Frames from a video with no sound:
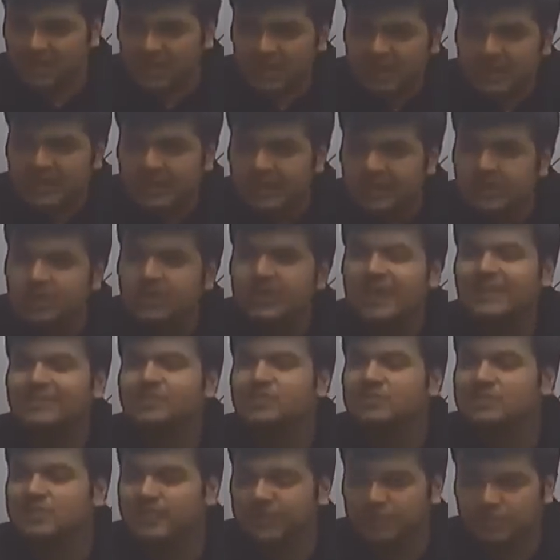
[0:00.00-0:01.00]
legal,
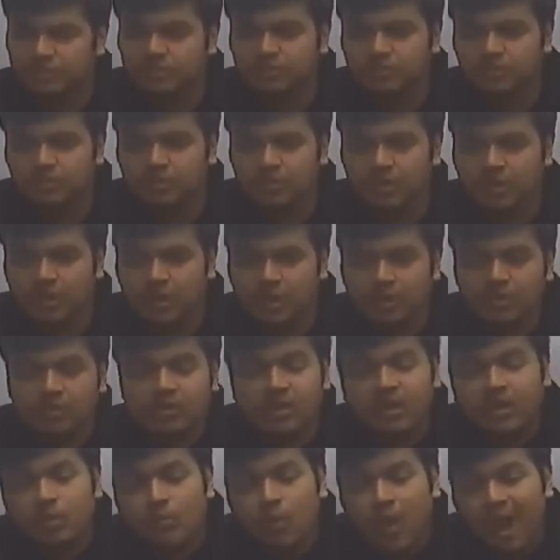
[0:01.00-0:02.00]
legislation, you
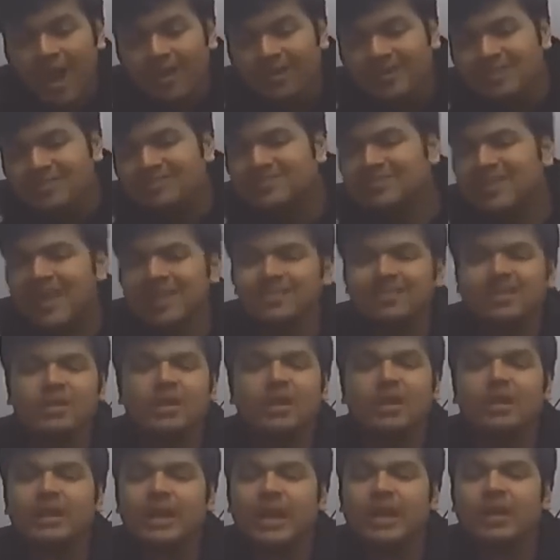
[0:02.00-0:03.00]
need to understand the
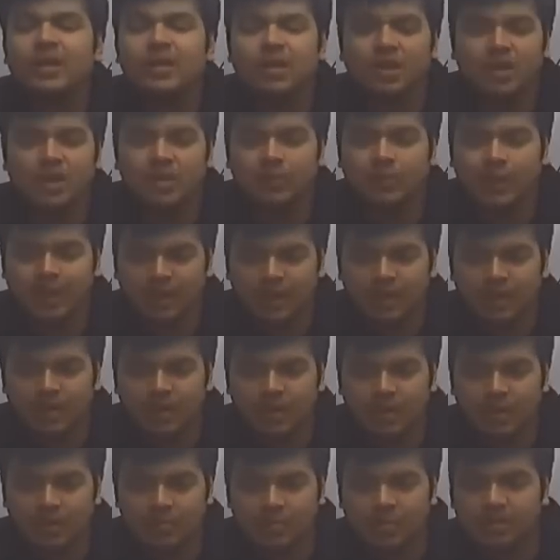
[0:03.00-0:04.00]
content really well.
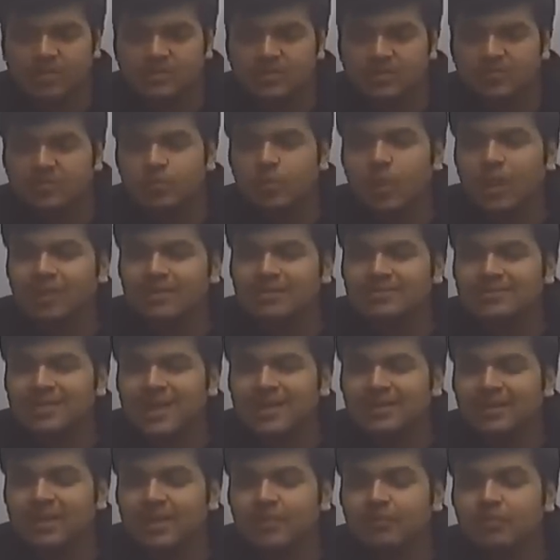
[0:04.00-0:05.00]
Because if you
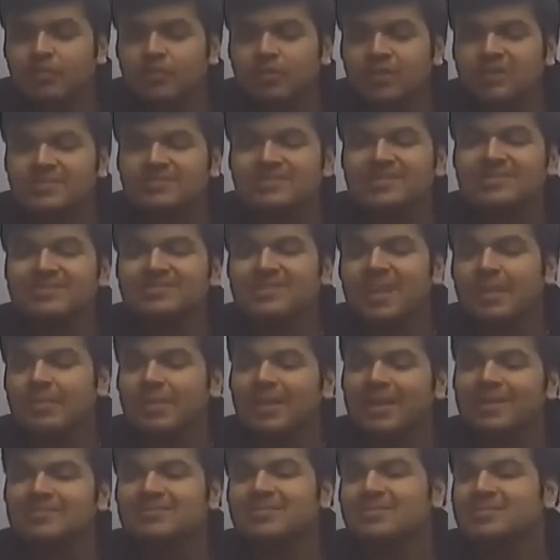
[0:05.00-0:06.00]
read systemic
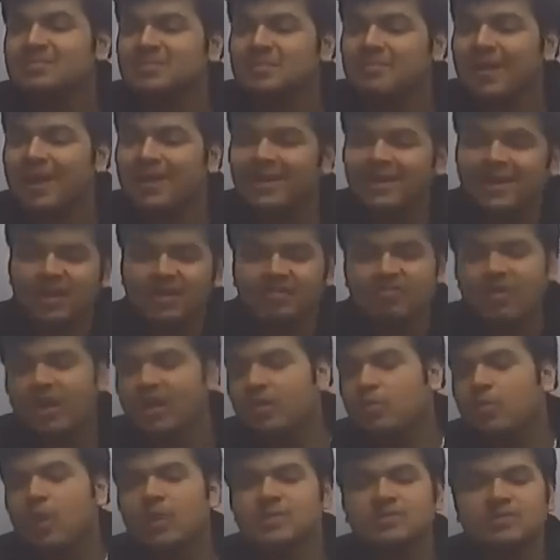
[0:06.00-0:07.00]
as systematic and try
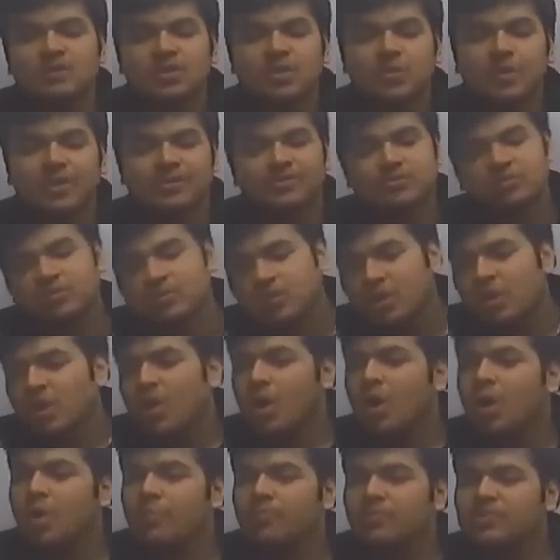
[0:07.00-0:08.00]
to answer the question,
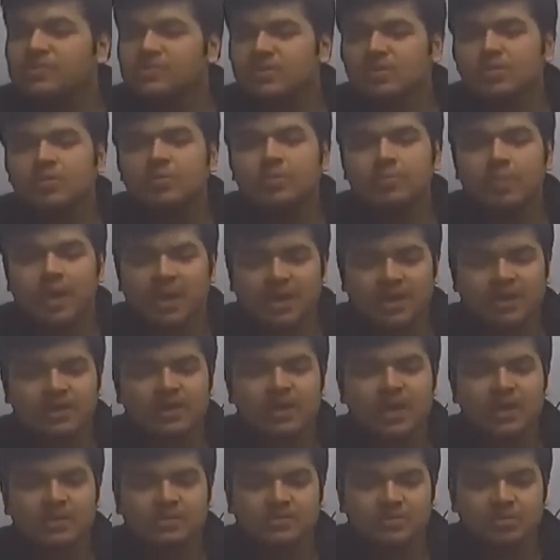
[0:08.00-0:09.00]
obviously you'll be marking the
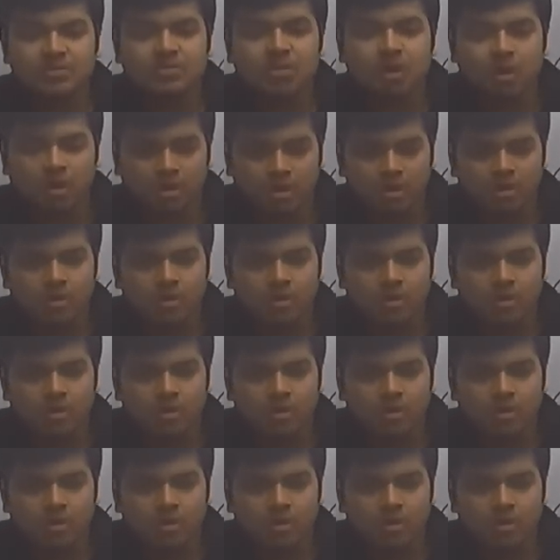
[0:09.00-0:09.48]
answer wrong.